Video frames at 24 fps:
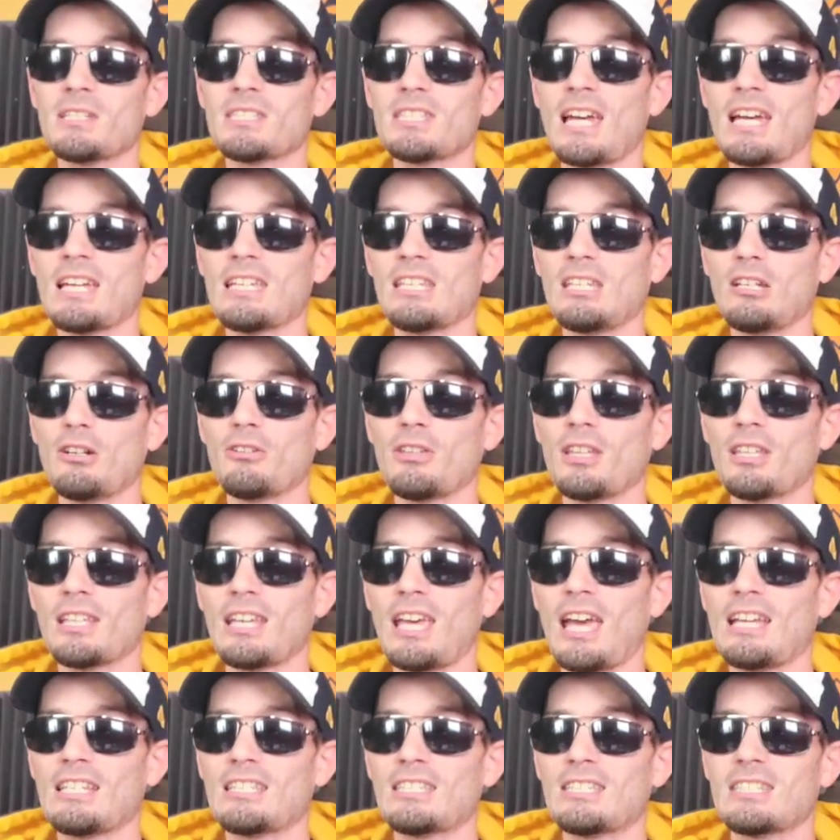exact year that
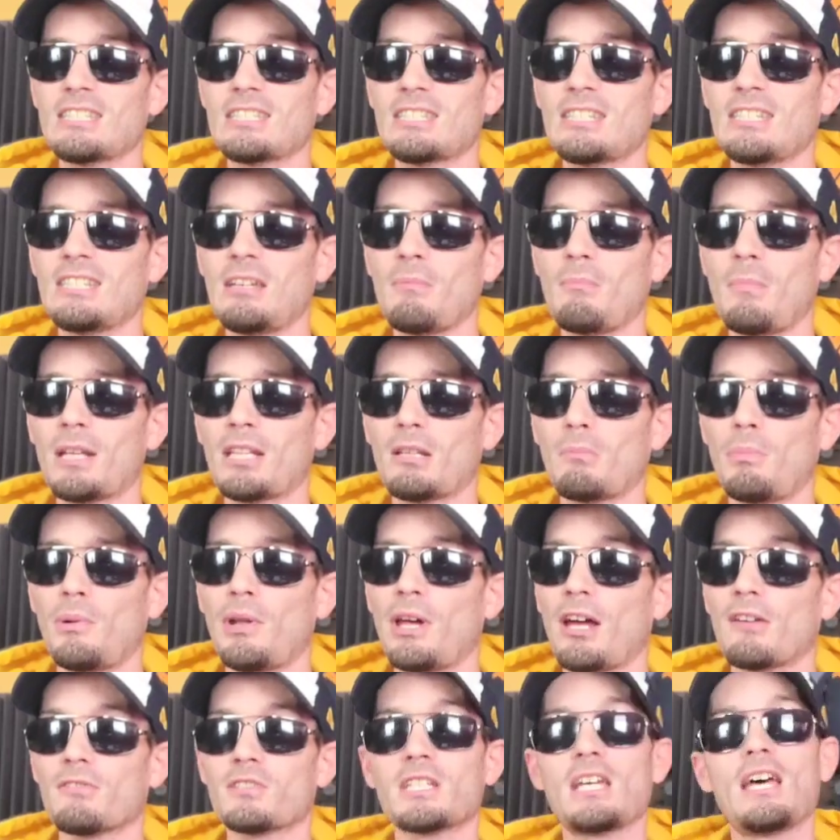the ACC didn't make the
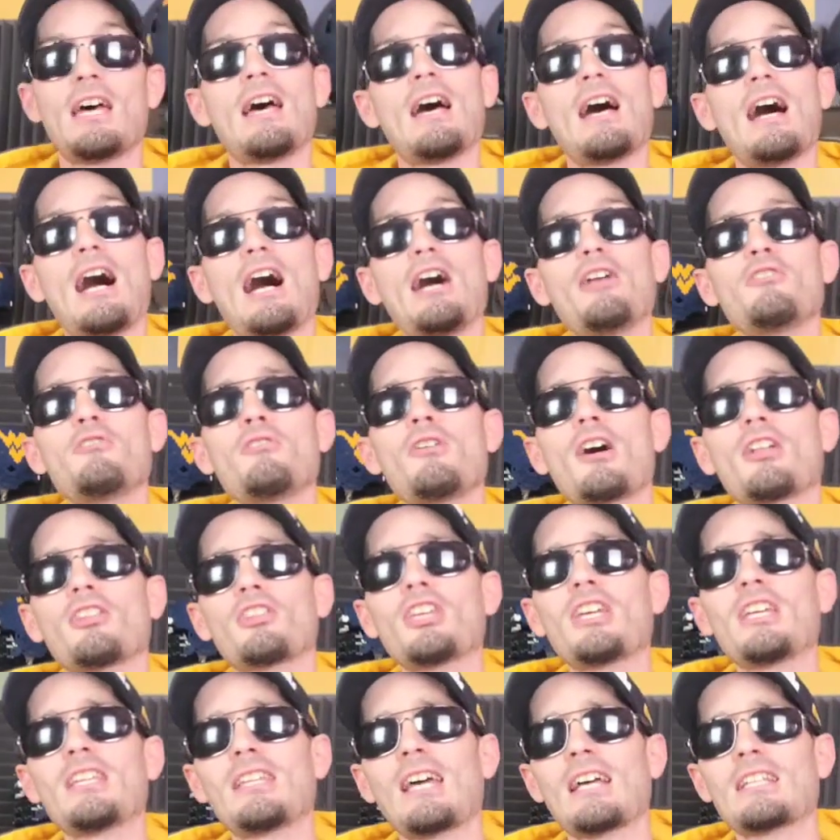playoffs. I do
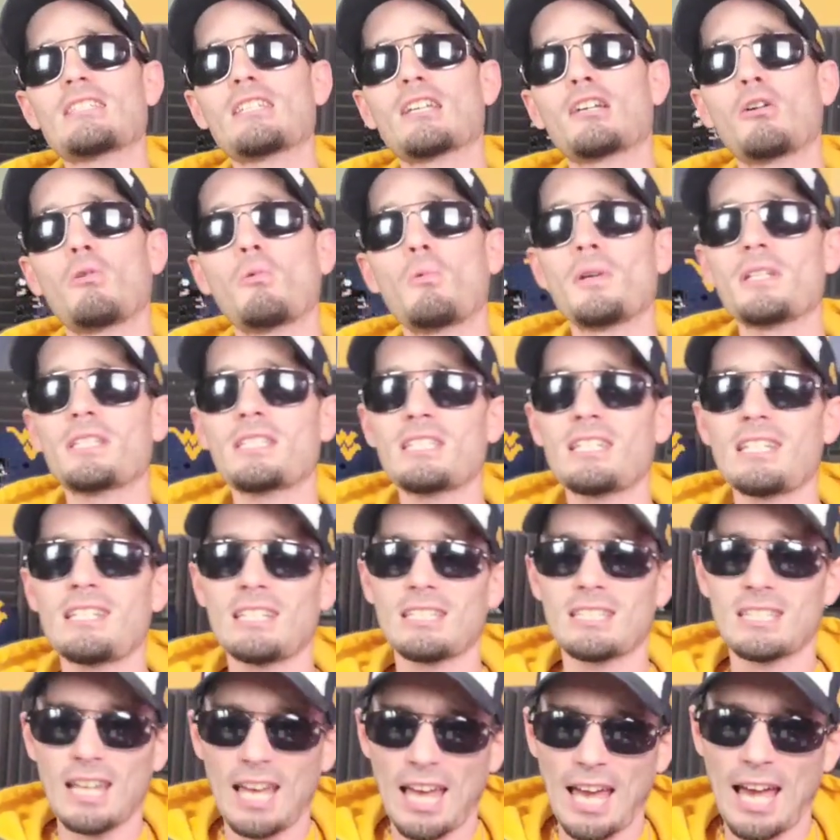not think that's a
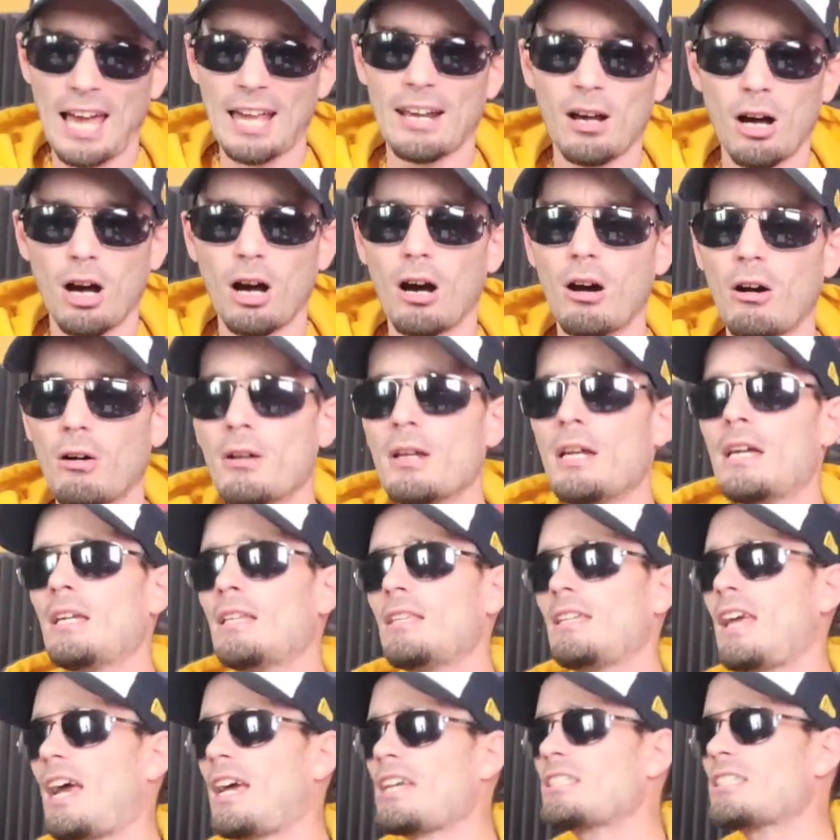coincidence at all.
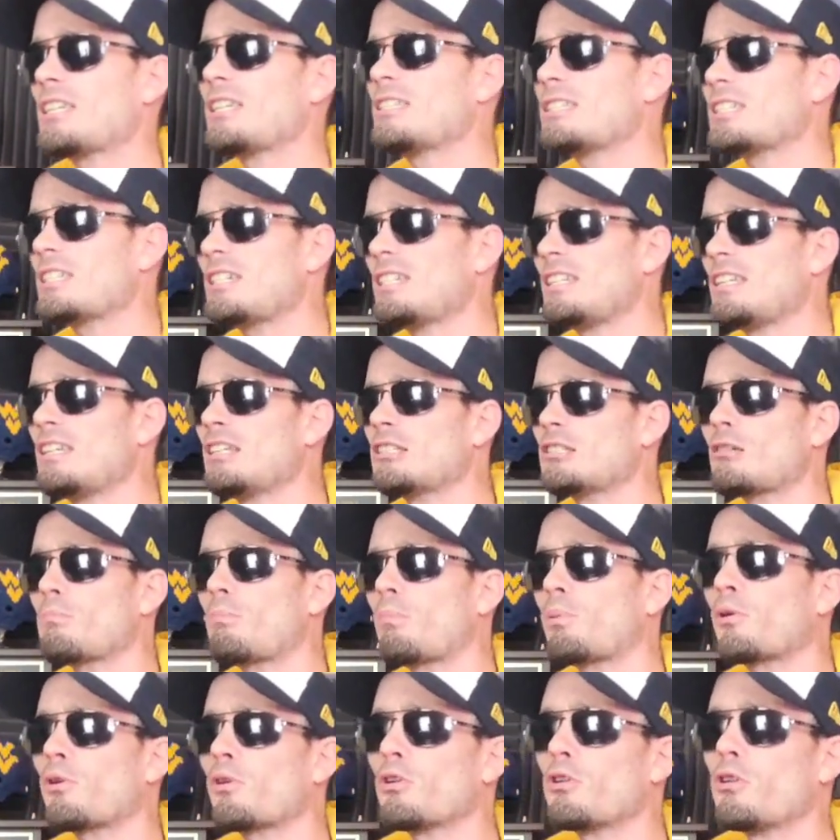The ACC needs to
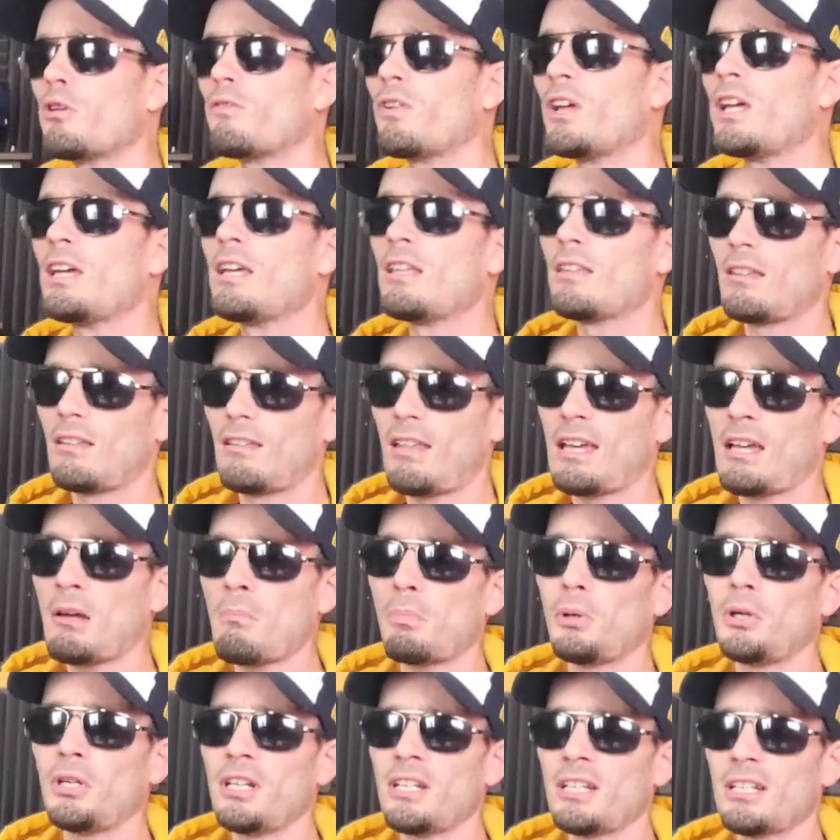prove that they
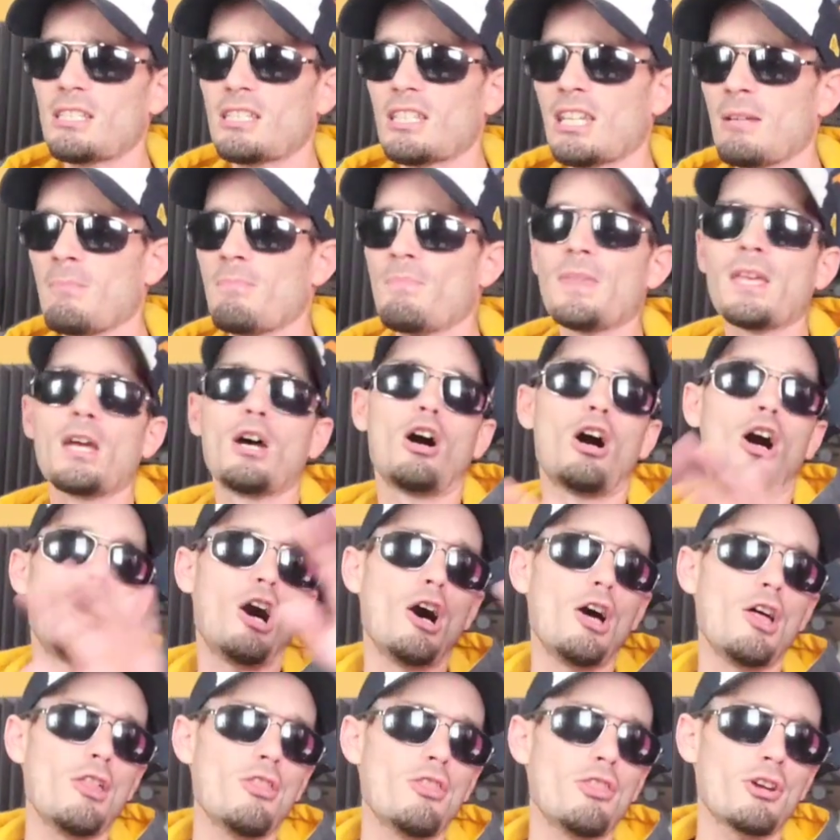can put in a team
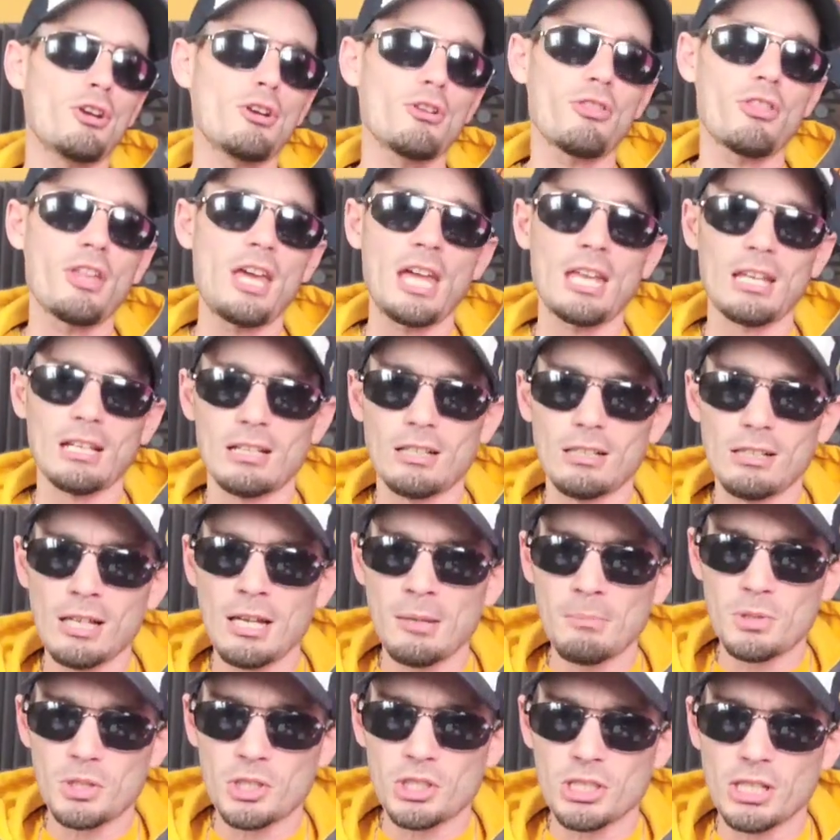other than
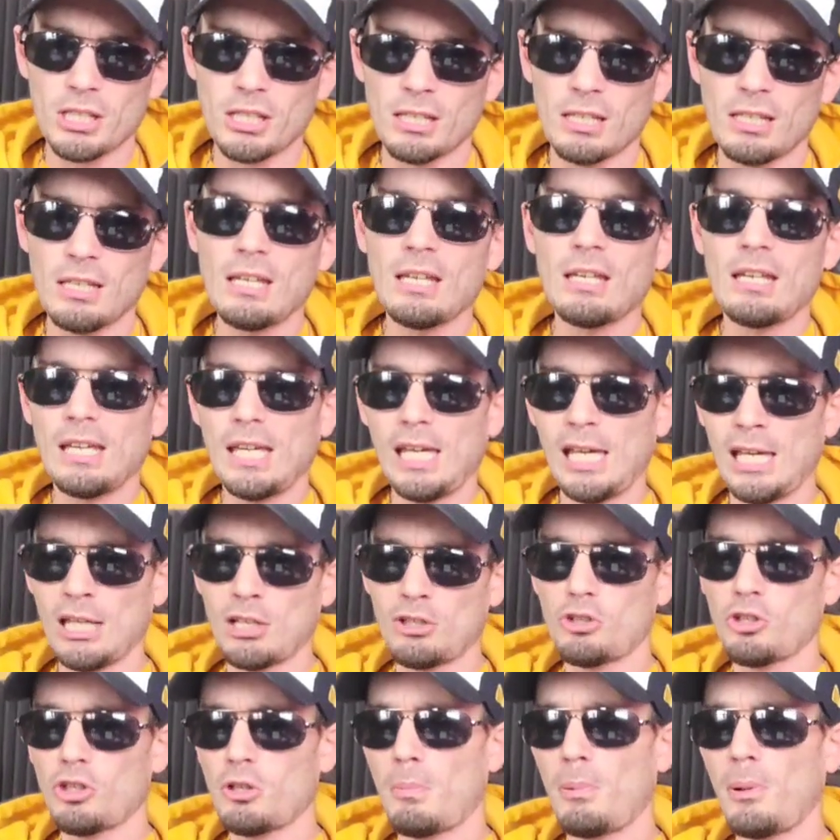Clemson
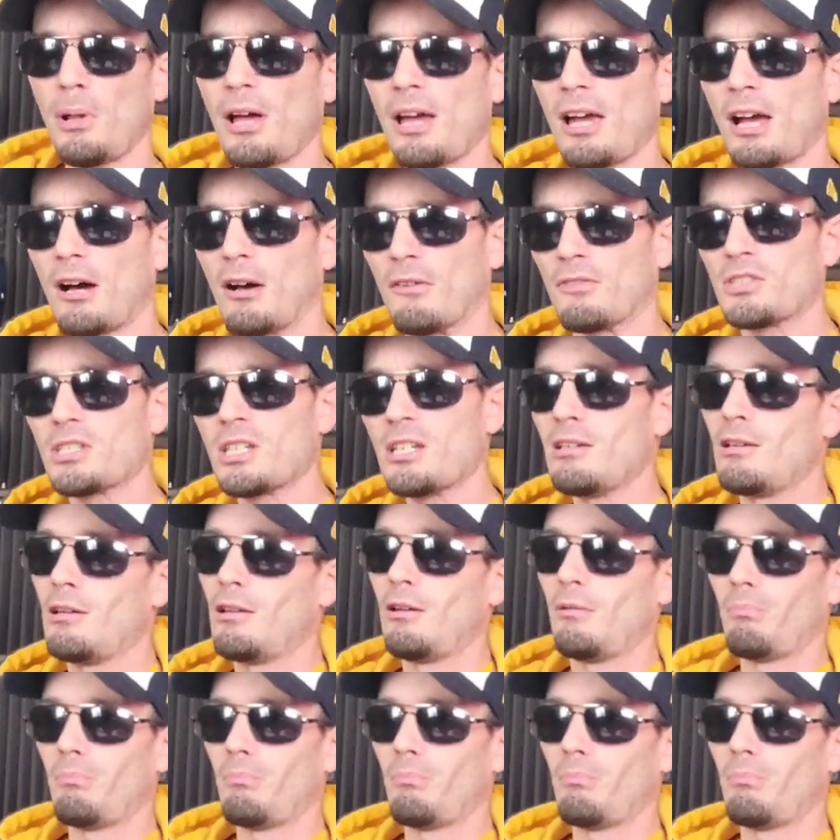into the playoffs.